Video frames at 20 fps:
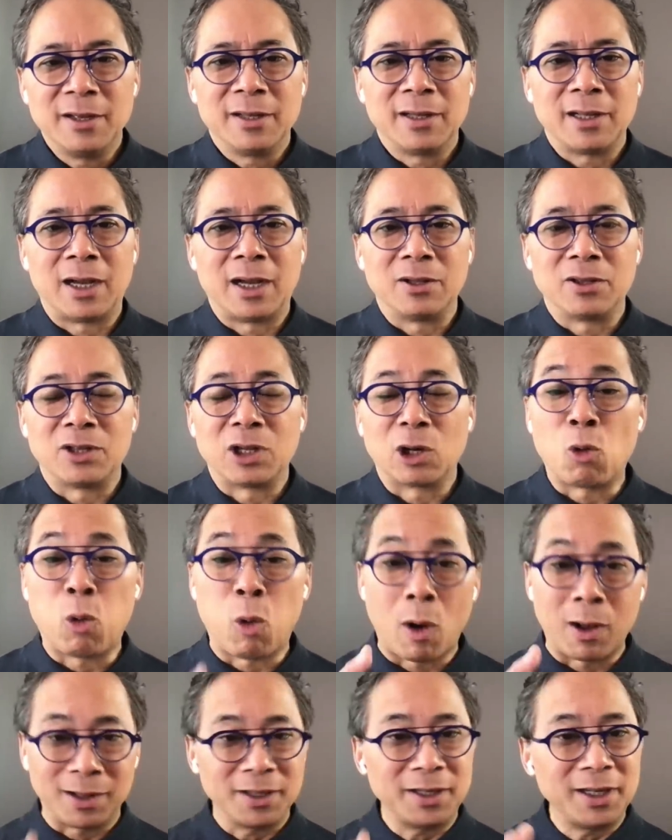The
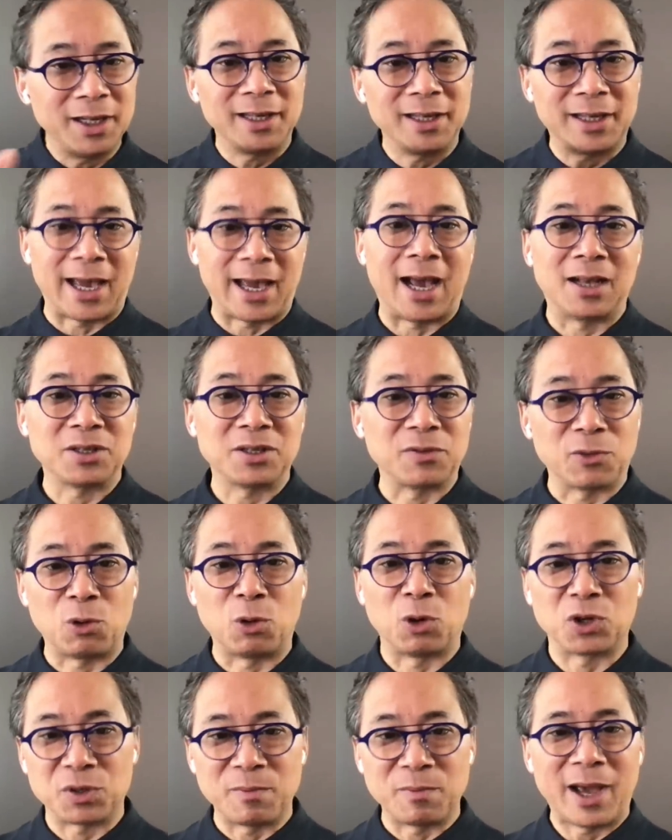quality of the gas, of
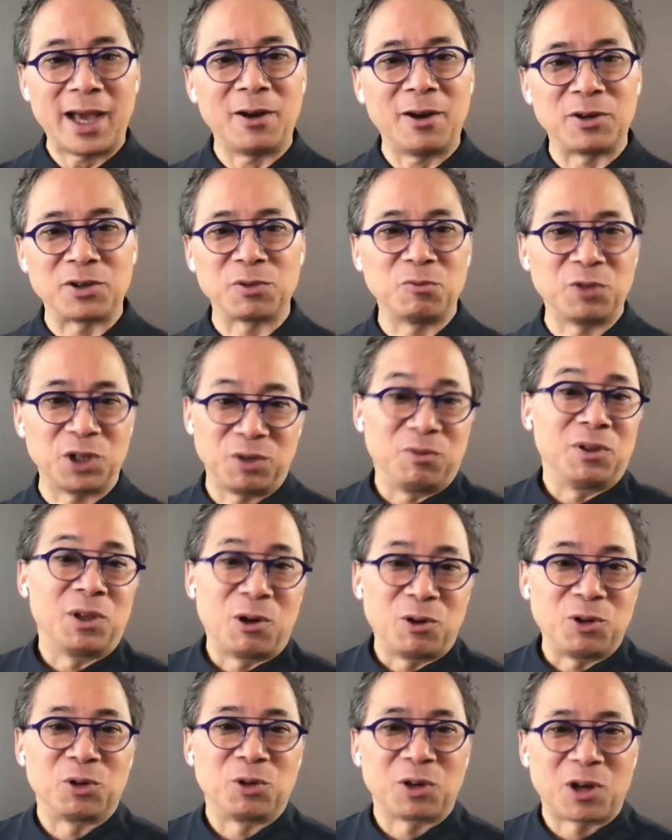course, matters and what you
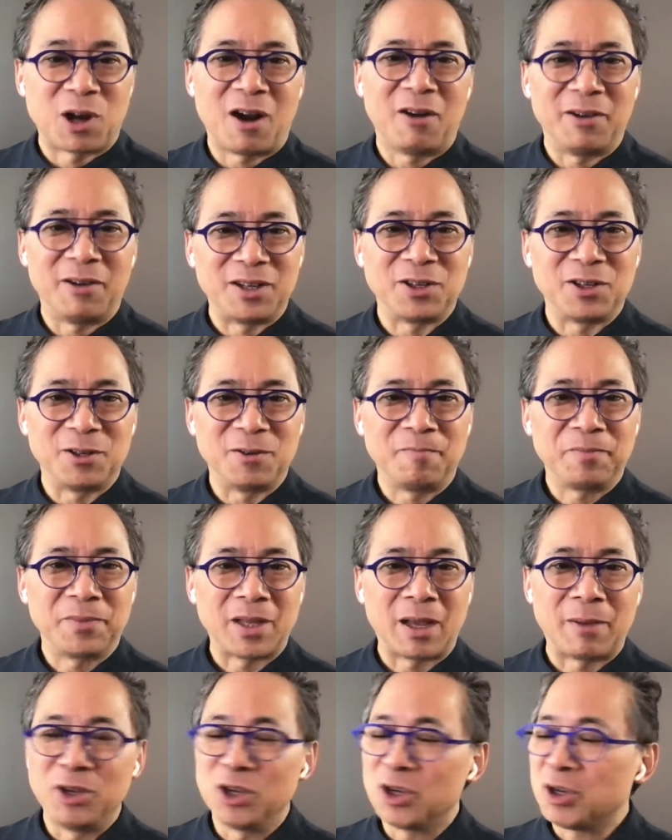load your car into.
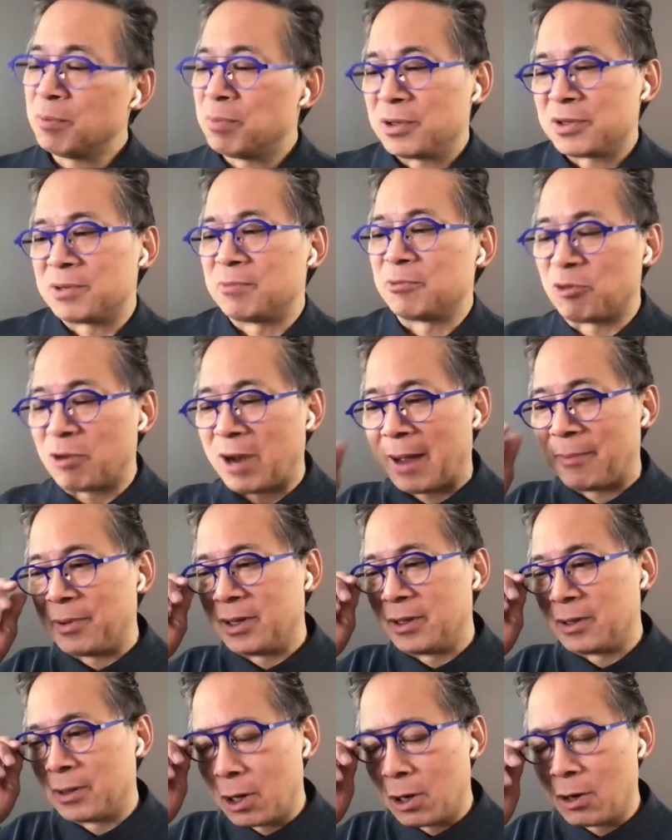I mean, you could put some
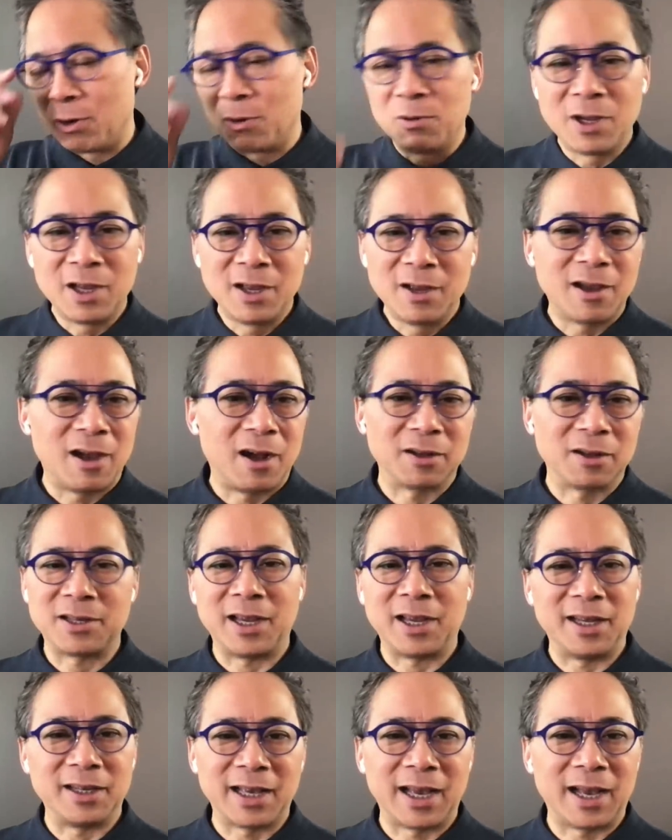crappy
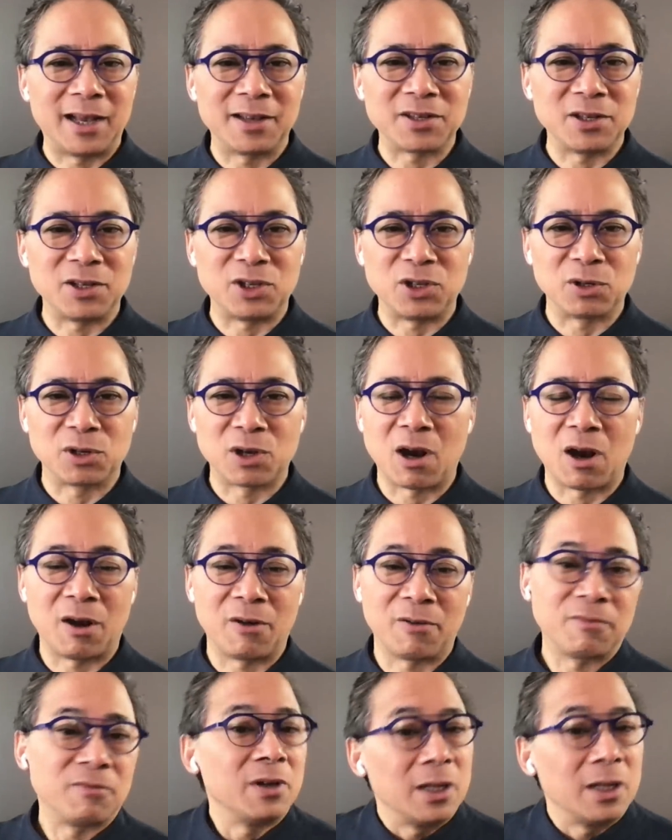low-octane gas into your
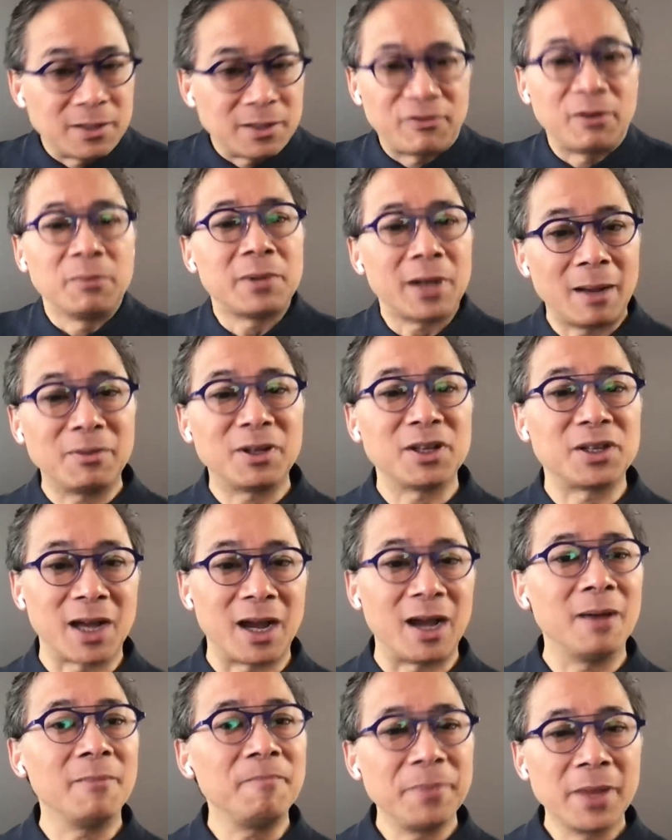car. From time to
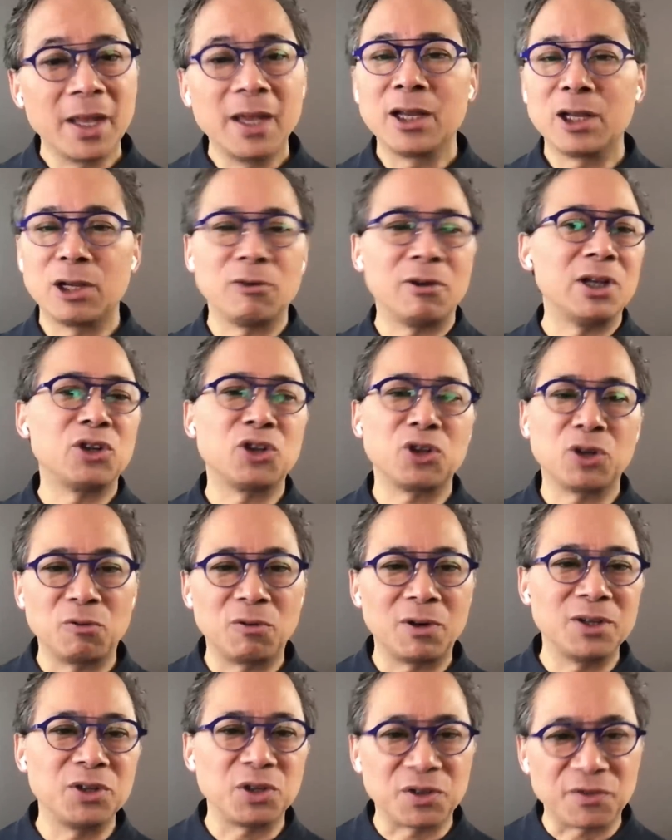time, your engine will
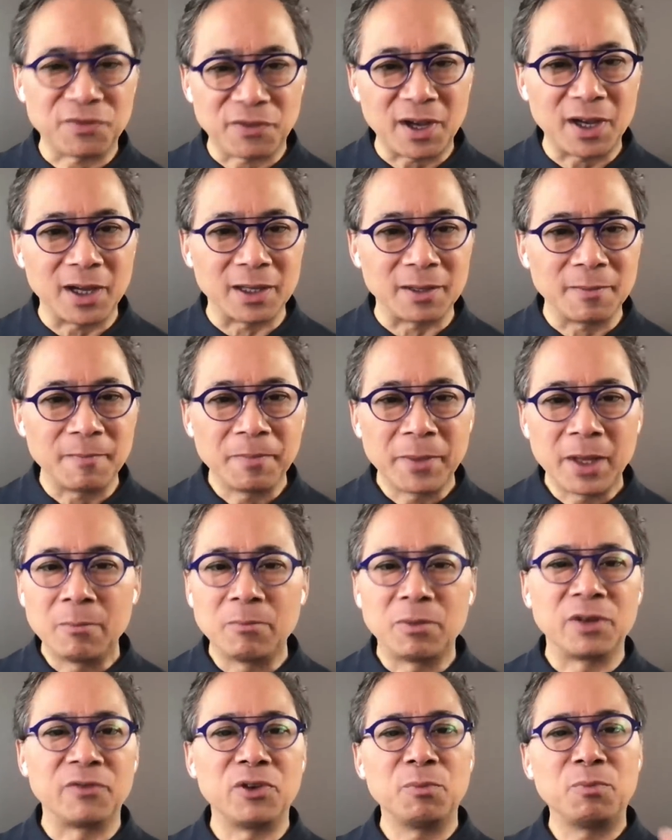run just fine.
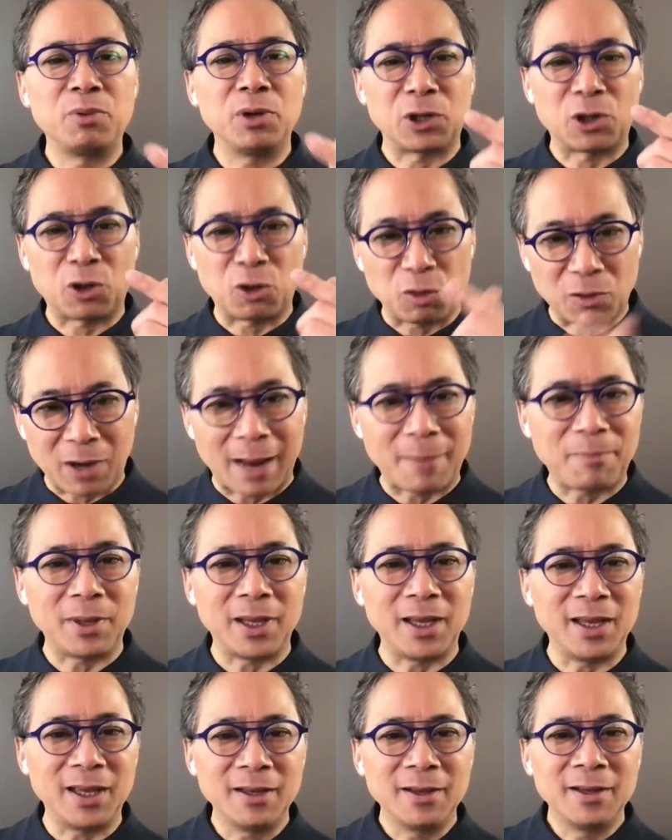But if you put
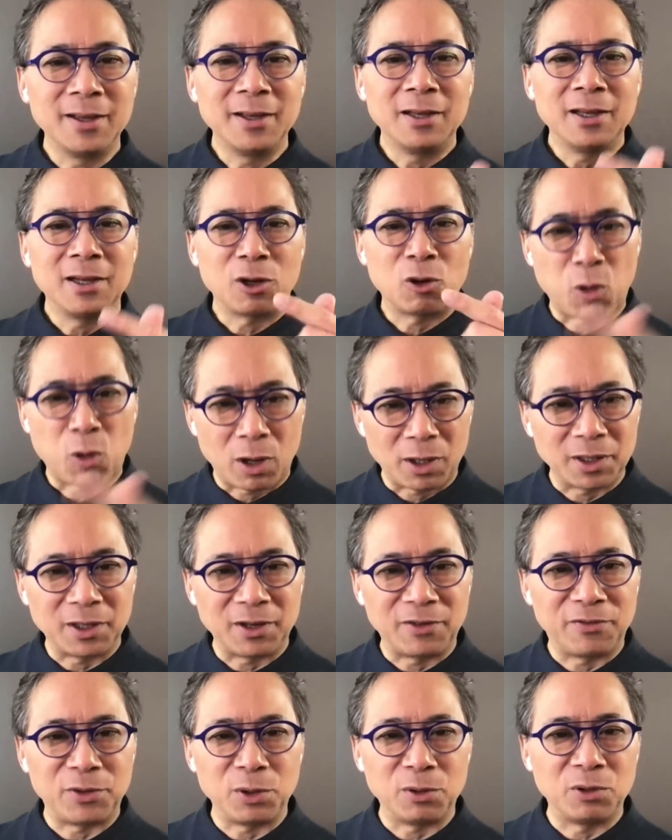crappy quality
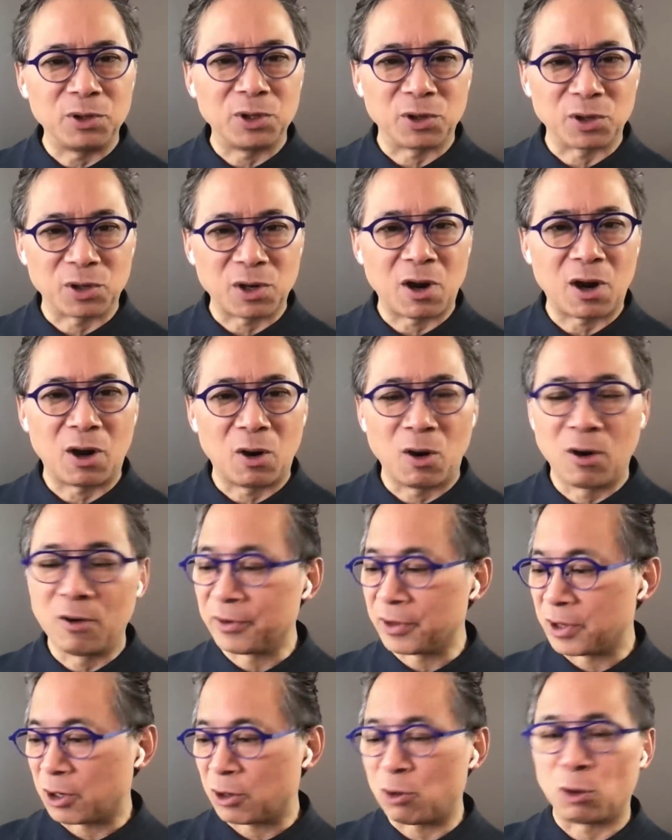fuel in your car over
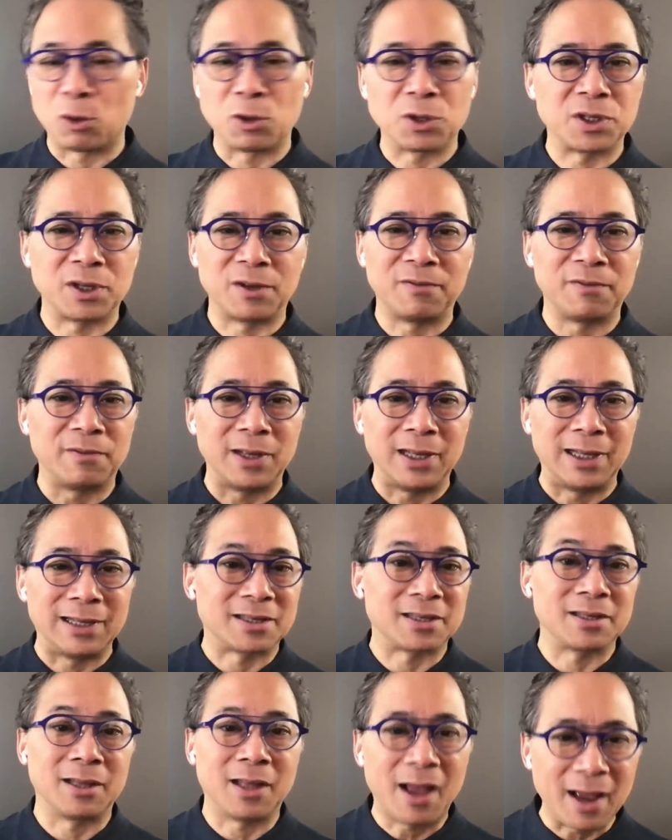the course of
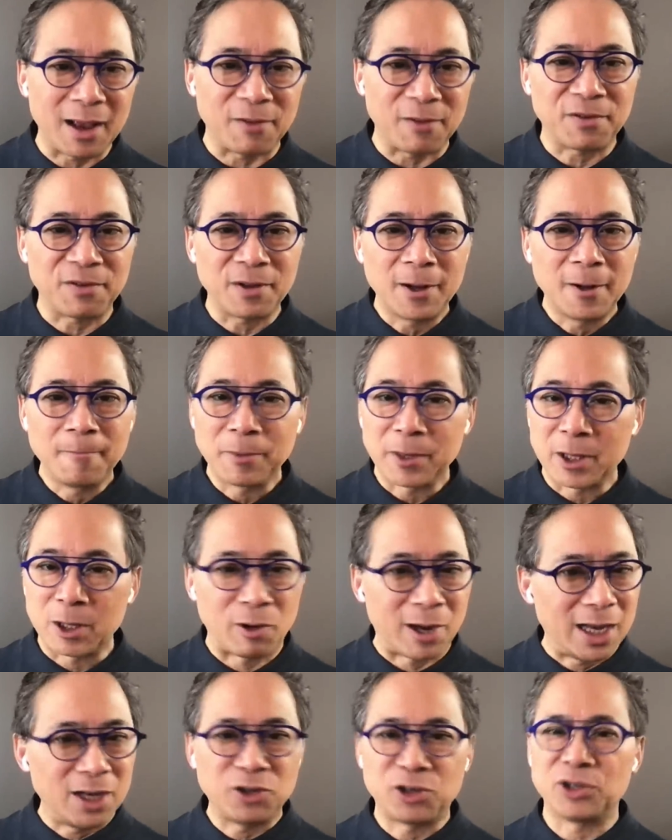its life, your
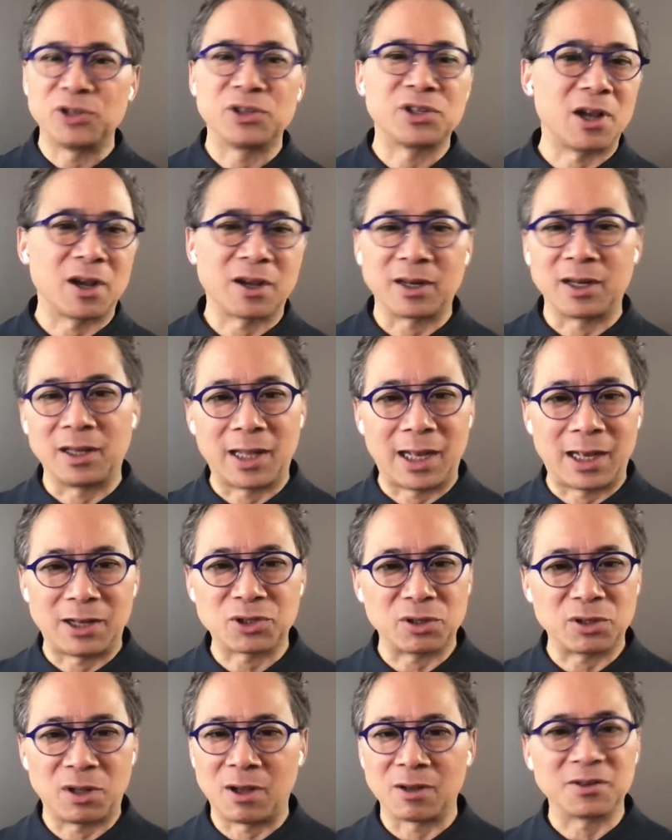engine is not going to last
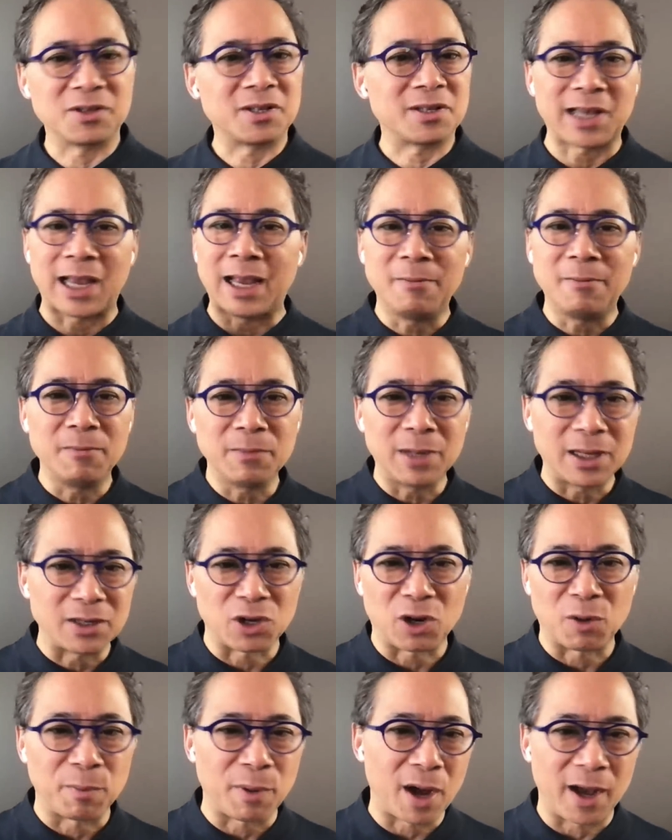so long. Same as
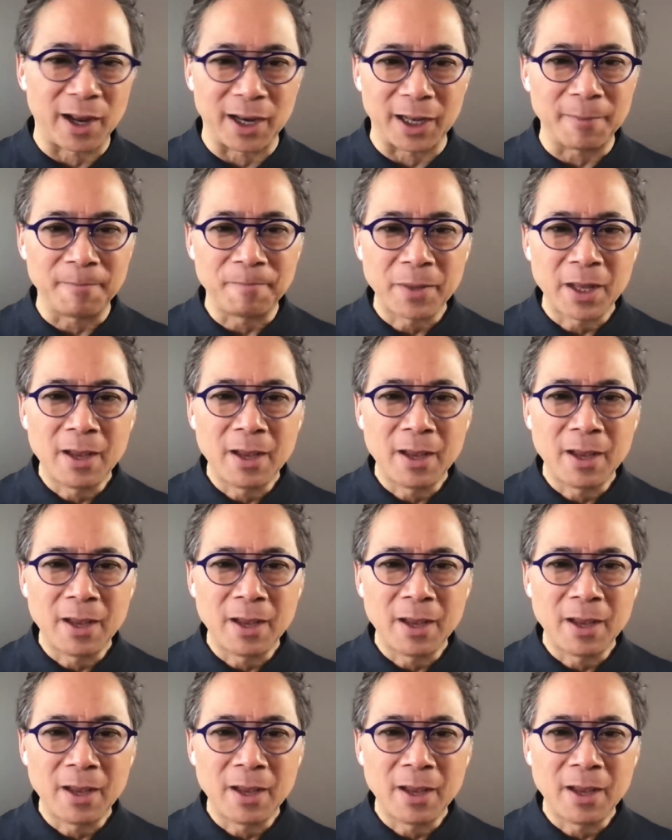our body.